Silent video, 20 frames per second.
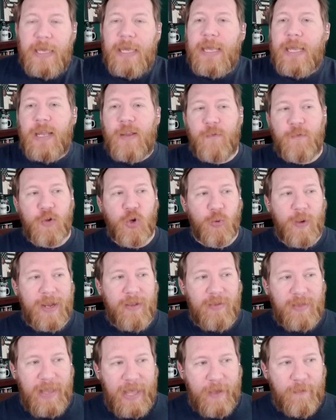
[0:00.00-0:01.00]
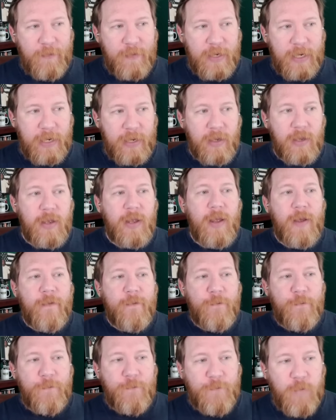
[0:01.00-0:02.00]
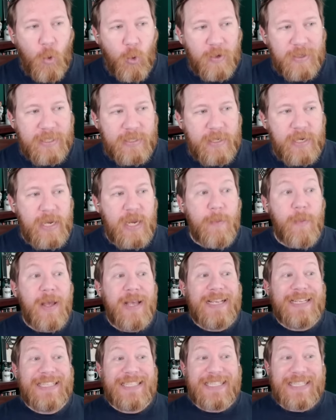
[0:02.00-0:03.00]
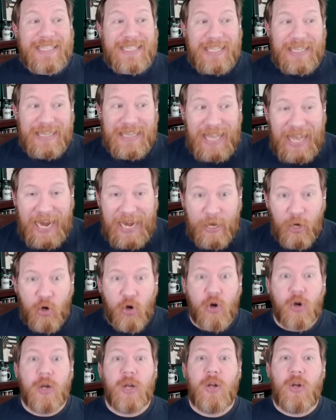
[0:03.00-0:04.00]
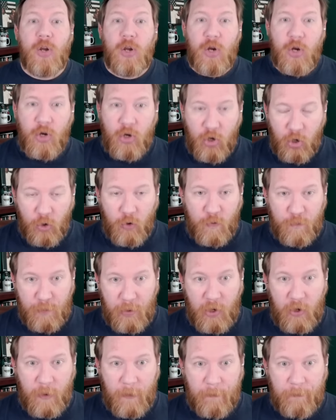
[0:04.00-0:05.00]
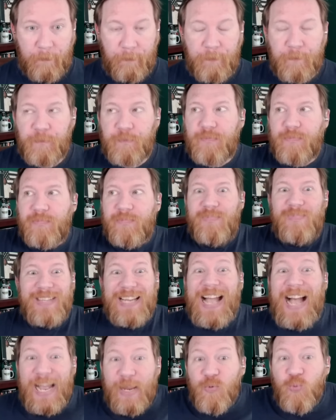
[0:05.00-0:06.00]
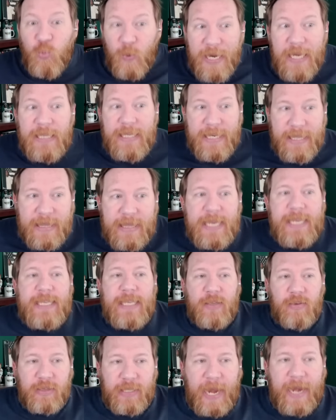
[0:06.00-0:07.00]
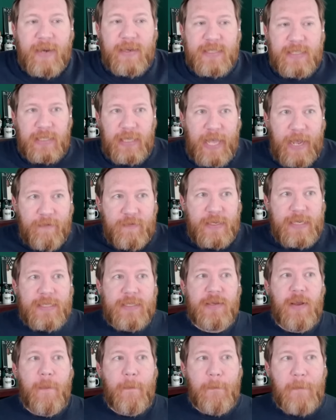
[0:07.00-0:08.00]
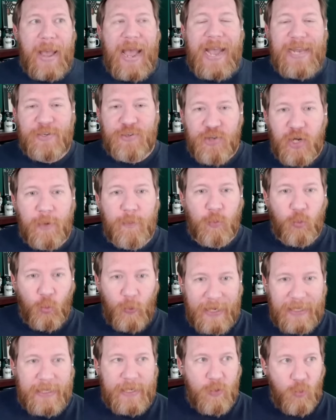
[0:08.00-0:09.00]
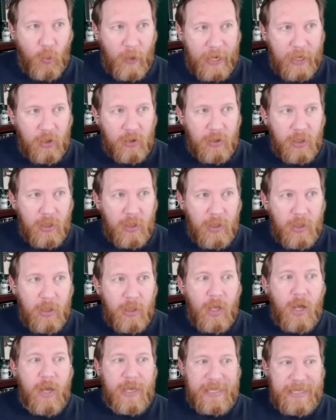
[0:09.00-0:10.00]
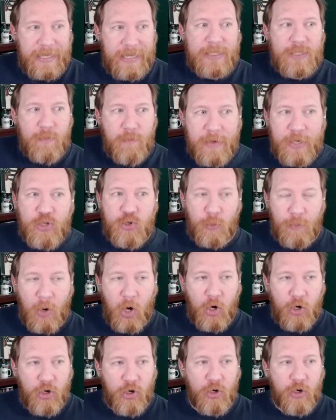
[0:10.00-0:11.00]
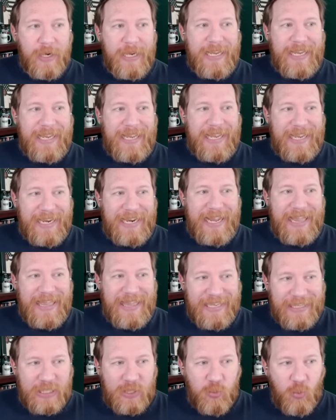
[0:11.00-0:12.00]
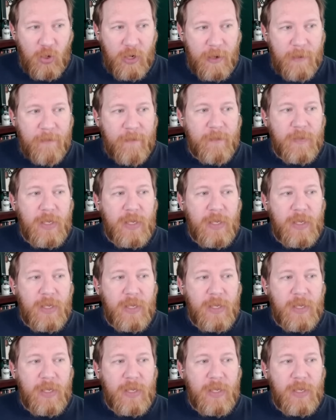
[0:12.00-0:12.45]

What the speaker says: If you're a lefty, four-seam, slider, curveball. I really think Atlanta's lefties match up really well against Mitchell Parker in this one.